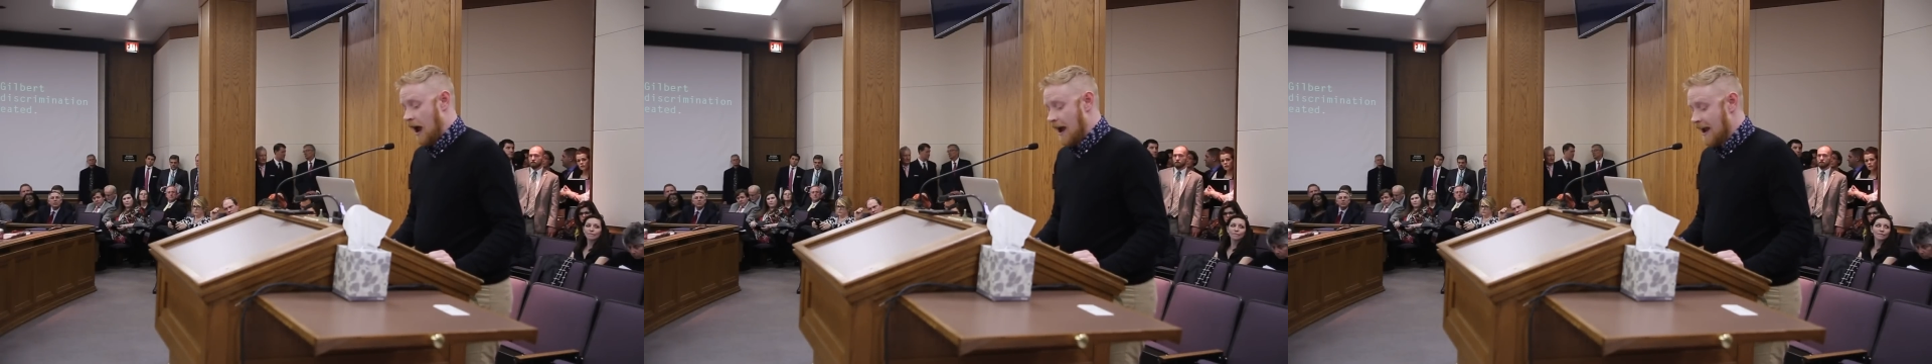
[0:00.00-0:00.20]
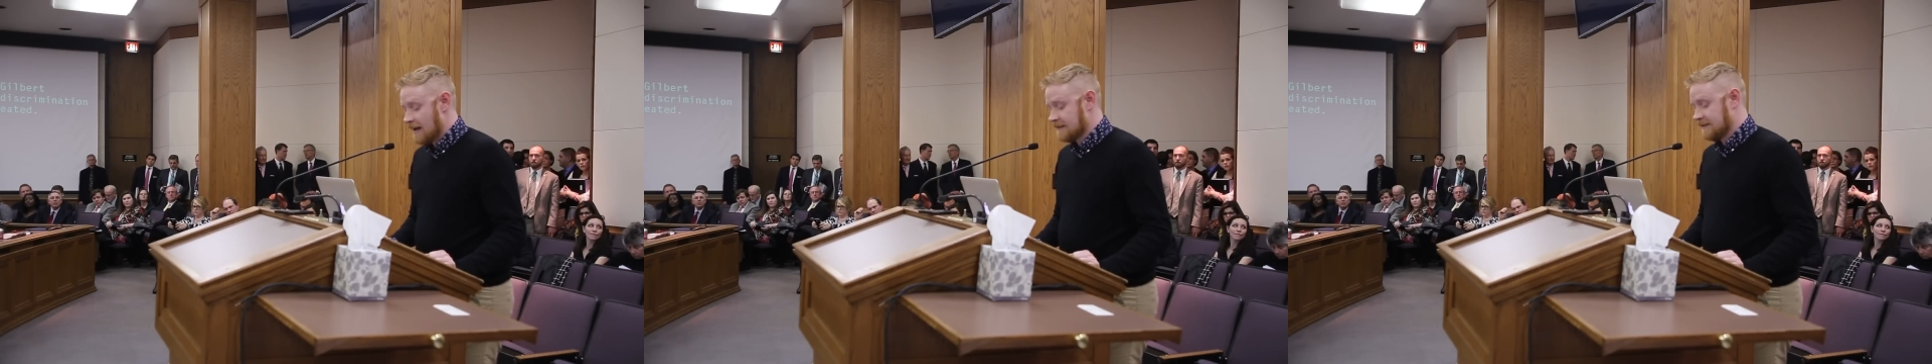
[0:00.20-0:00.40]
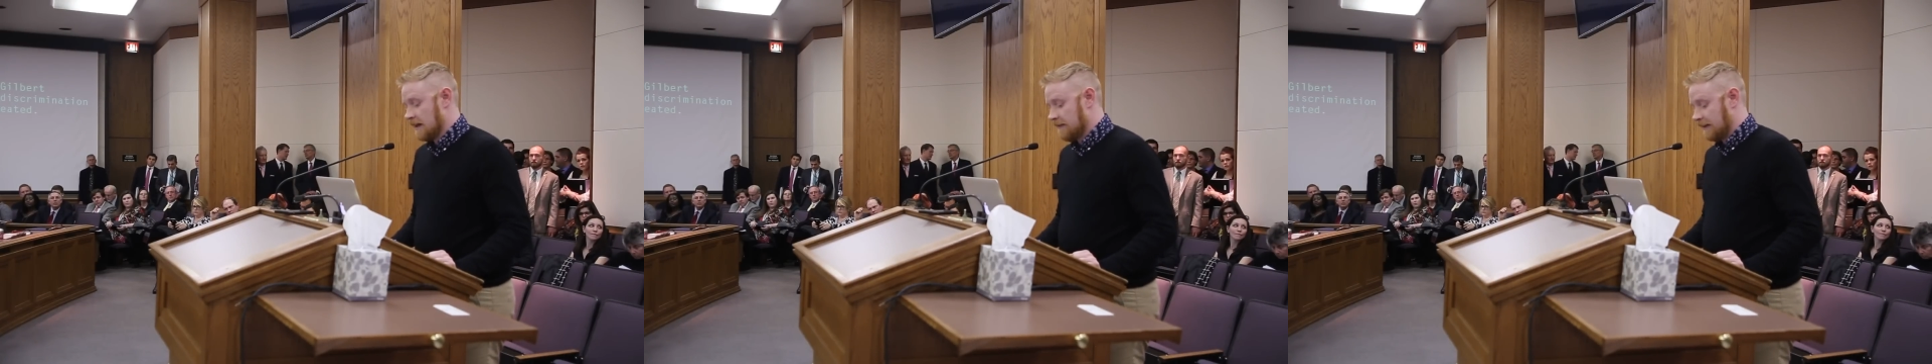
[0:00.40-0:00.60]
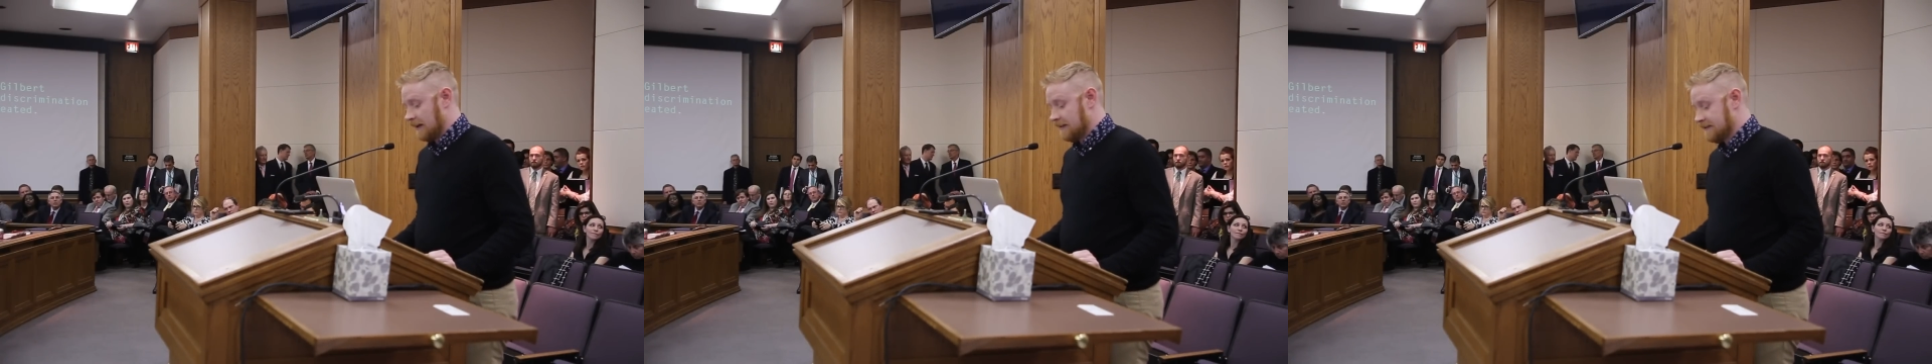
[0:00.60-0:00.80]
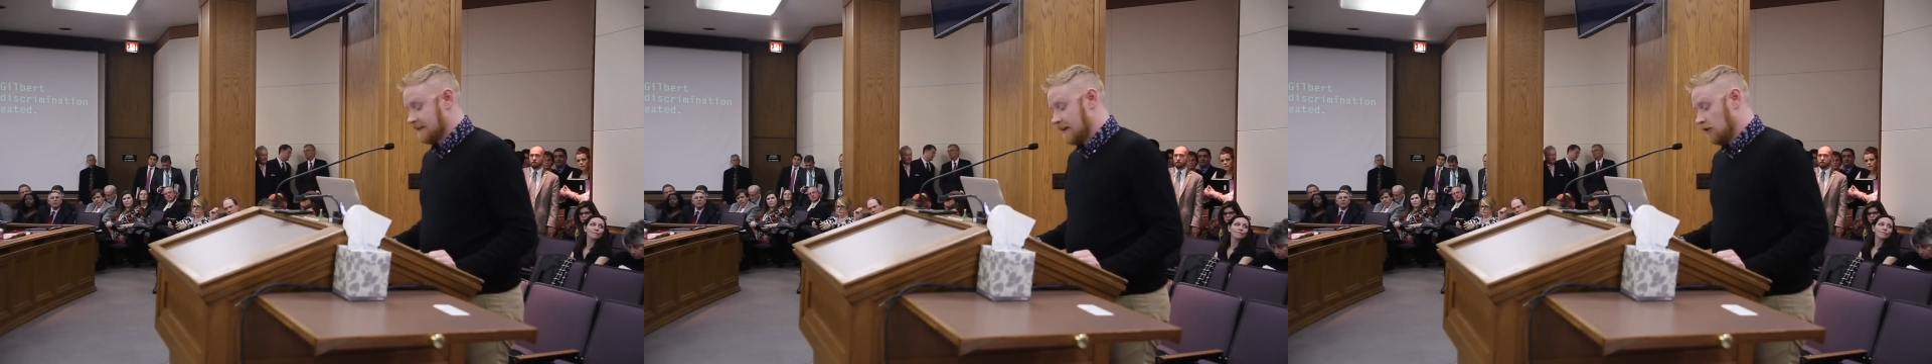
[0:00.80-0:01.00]
I asked
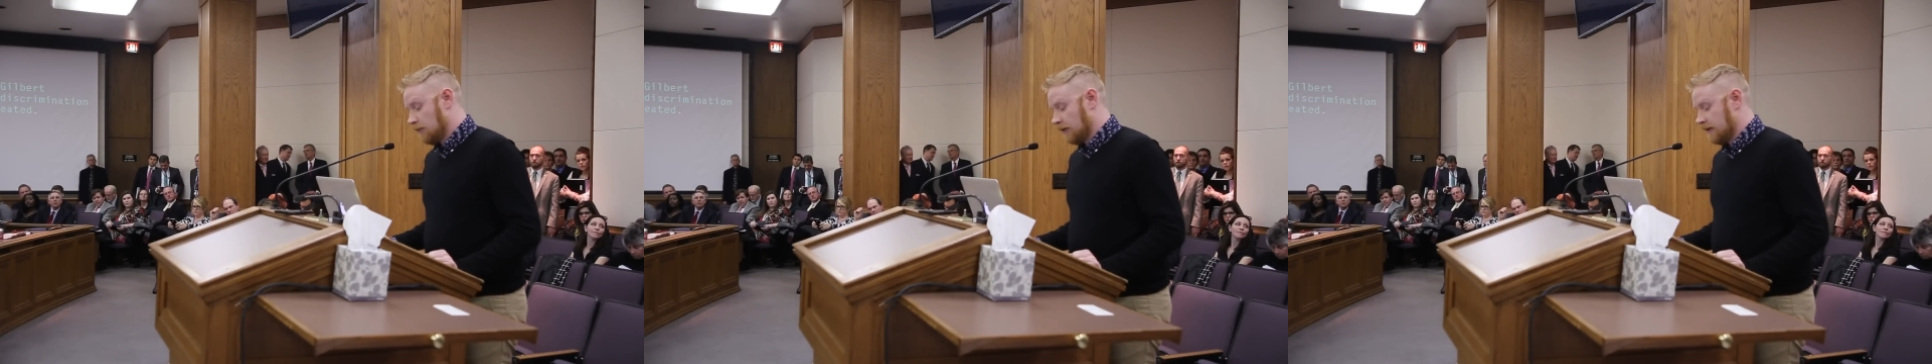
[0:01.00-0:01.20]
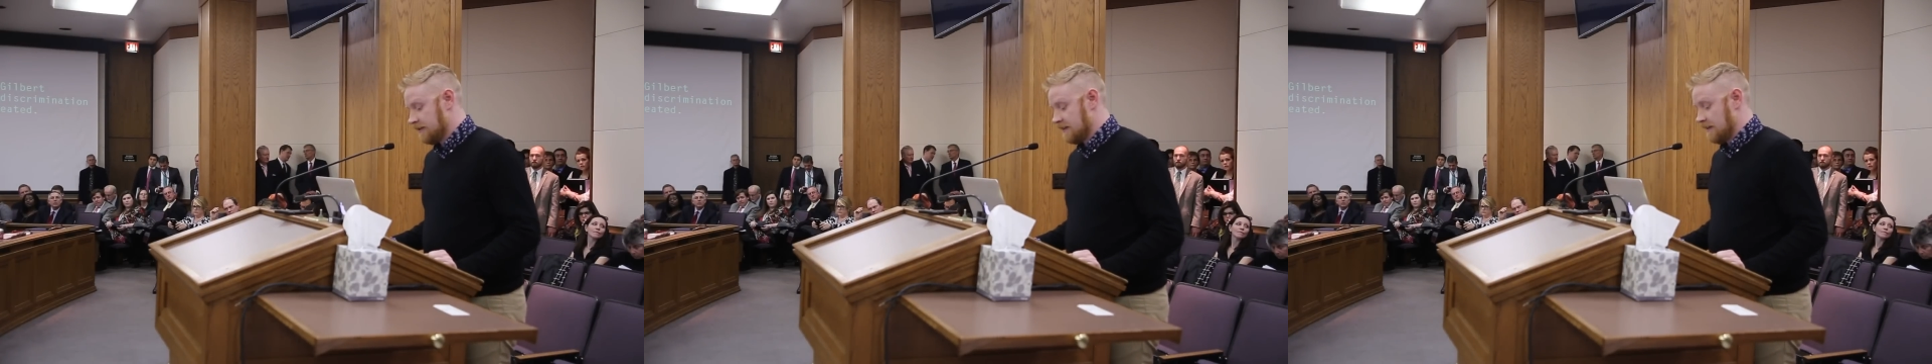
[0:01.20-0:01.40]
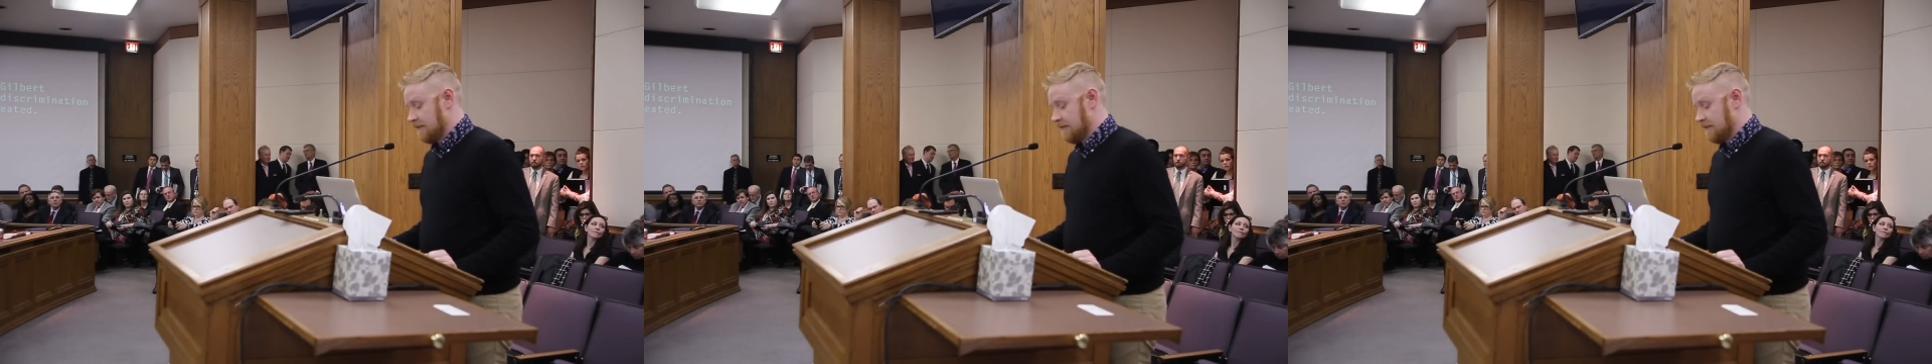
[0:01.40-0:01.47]
Delegate Gilbert